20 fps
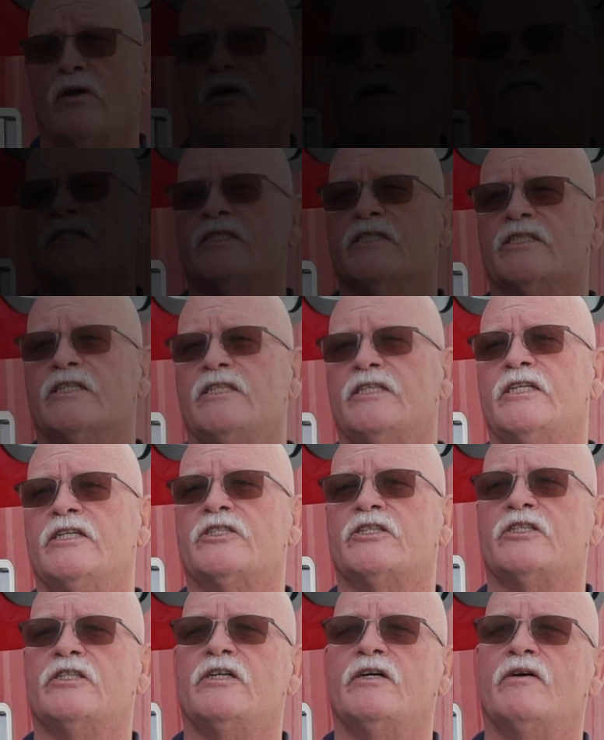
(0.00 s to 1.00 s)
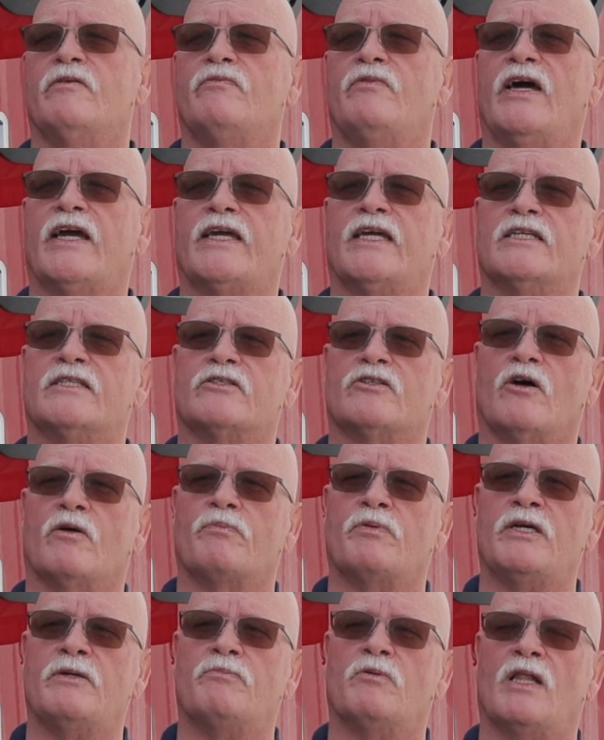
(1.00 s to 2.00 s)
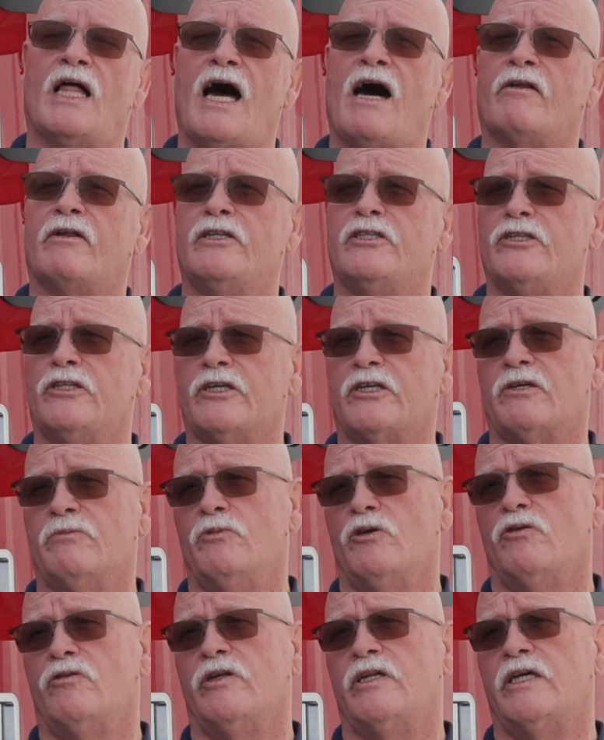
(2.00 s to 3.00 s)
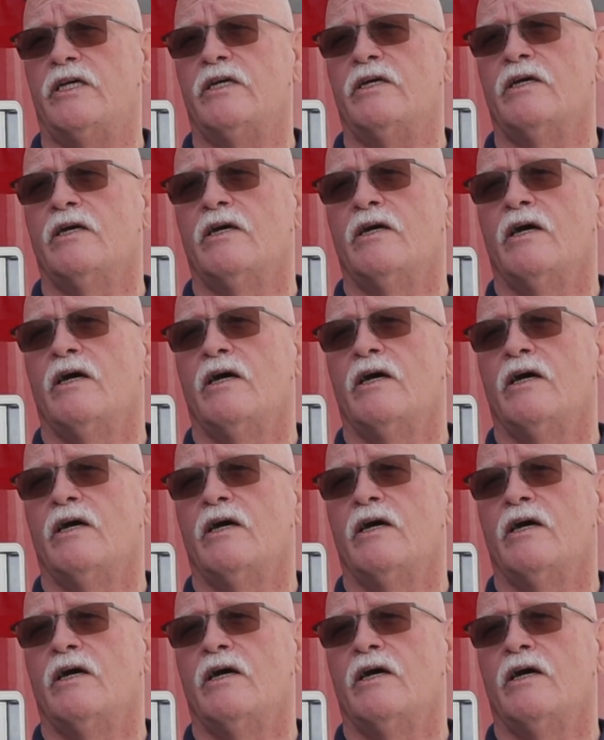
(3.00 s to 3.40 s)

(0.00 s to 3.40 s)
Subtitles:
This is an initiative that gets our people out into the community.